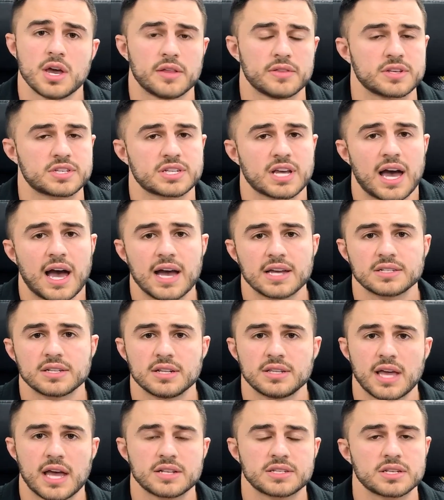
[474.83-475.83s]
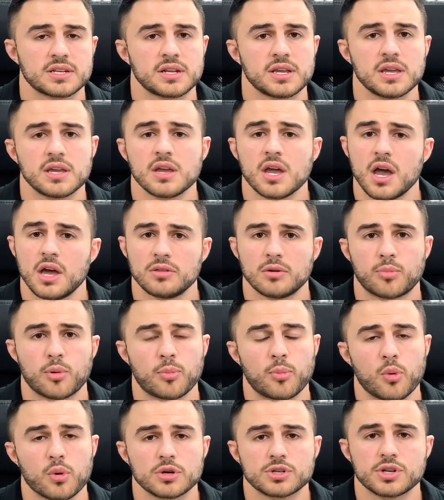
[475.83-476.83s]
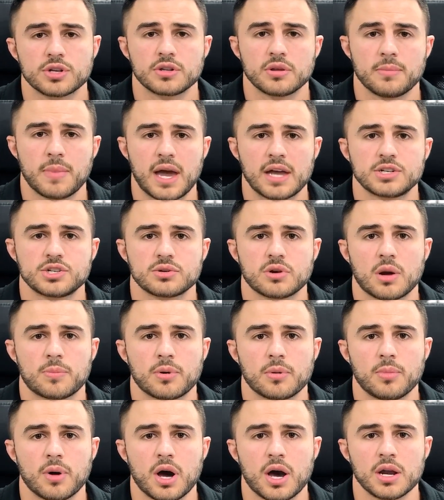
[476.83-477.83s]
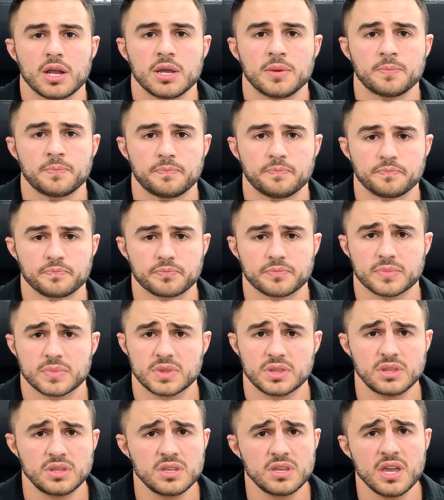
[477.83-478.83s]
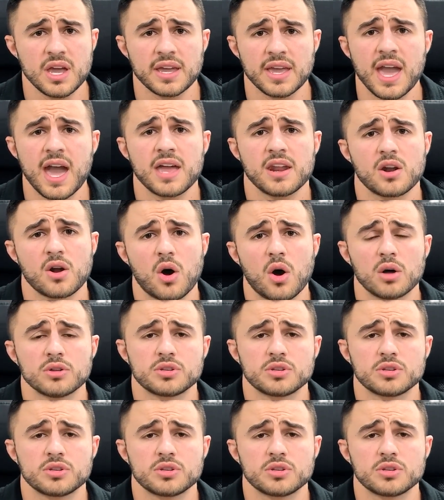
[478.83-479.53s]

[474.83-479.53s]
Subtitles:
the size, the density, the proportion to match your upper body. Again, it all